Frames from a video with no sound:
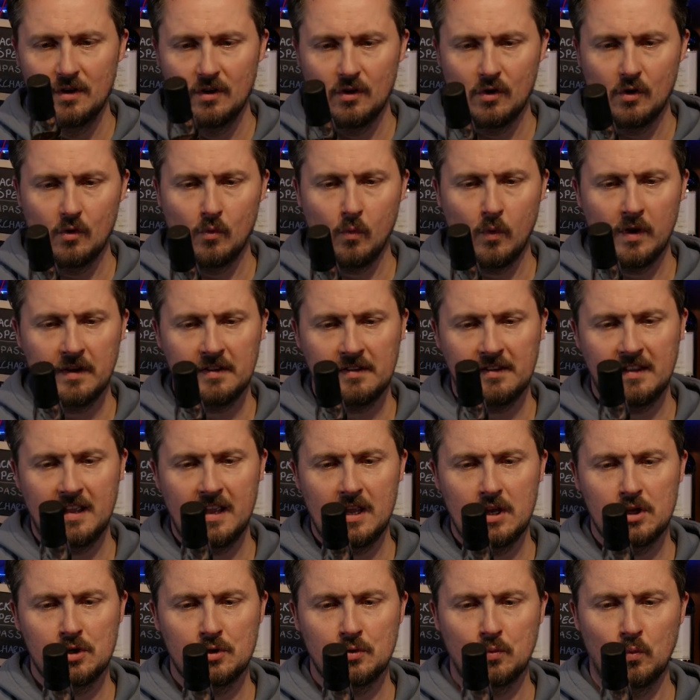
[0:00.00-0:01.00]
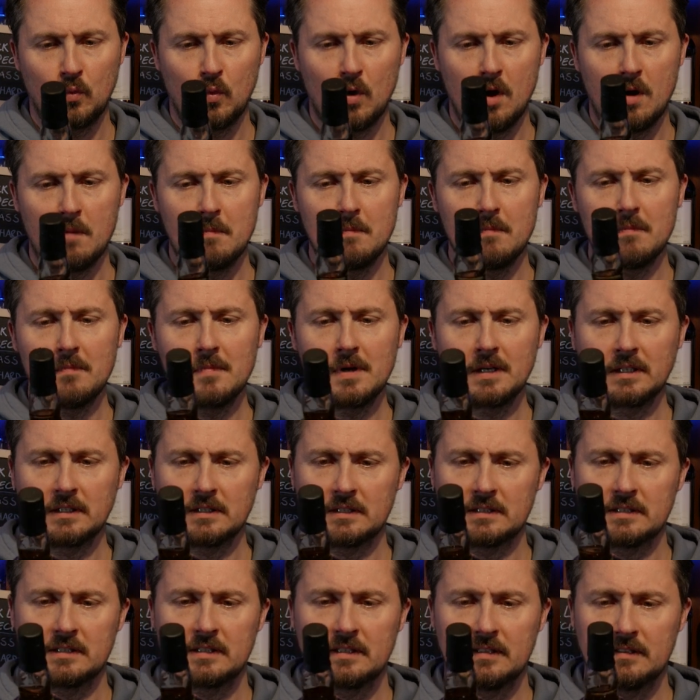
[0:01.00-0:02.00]
or Whiskey Schwamm,
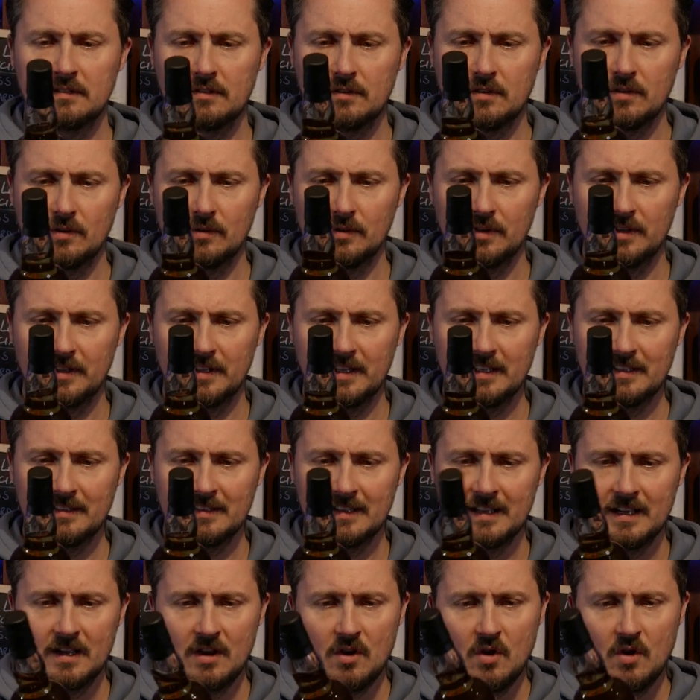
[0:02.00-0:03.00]
it's called on this,